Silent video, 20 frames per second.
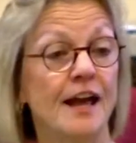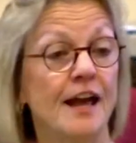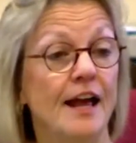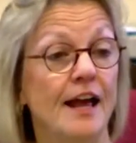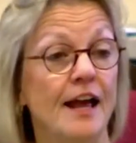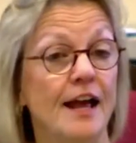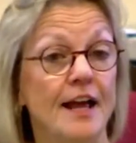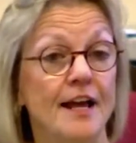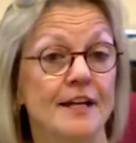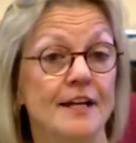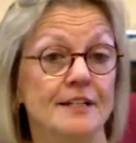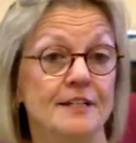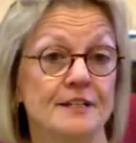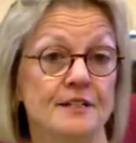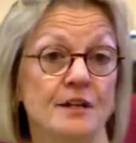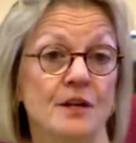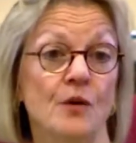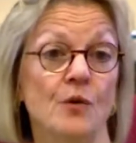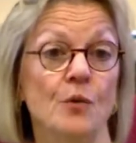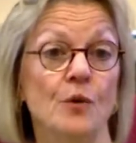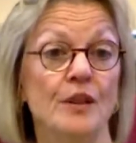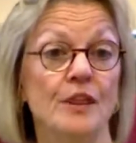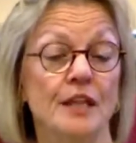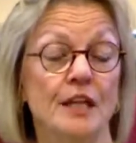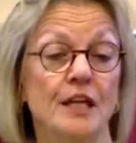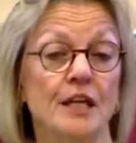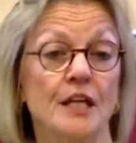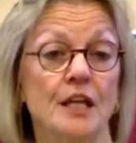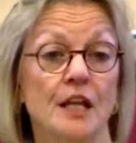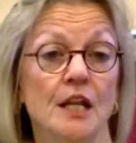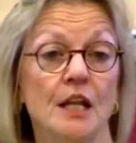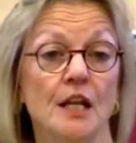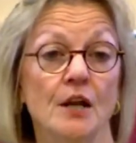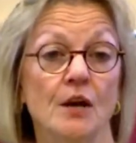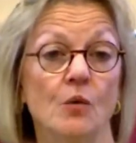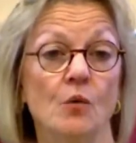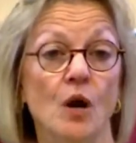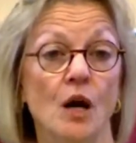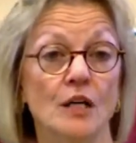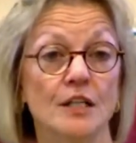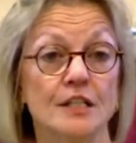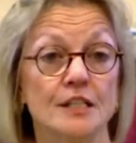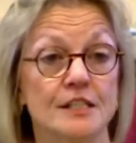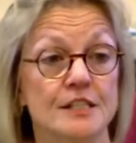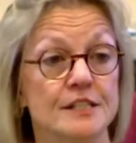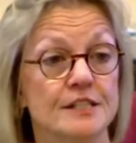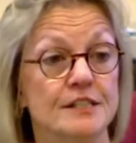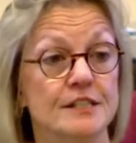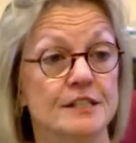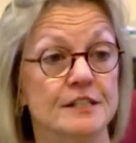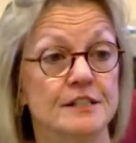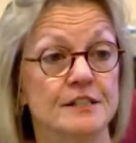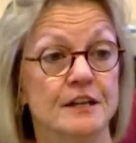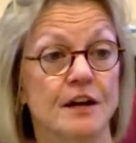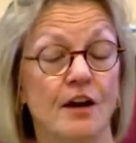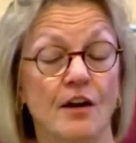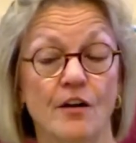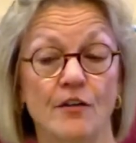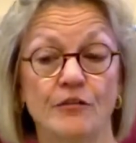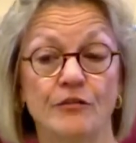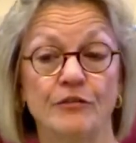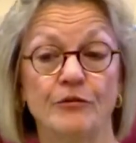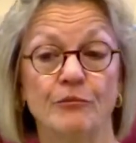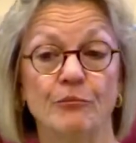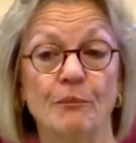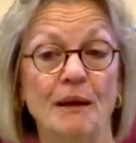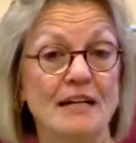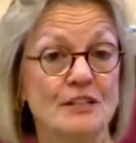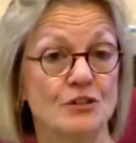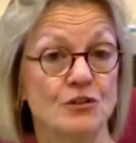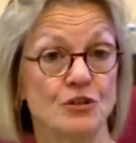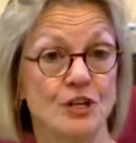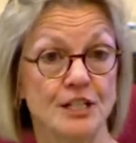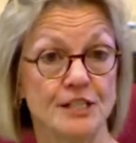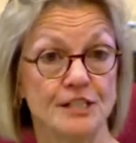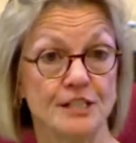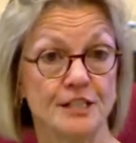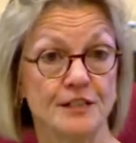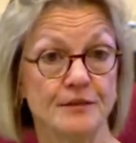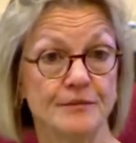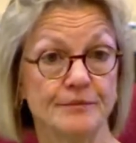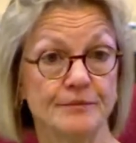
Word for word: and within walking distance of mass transit.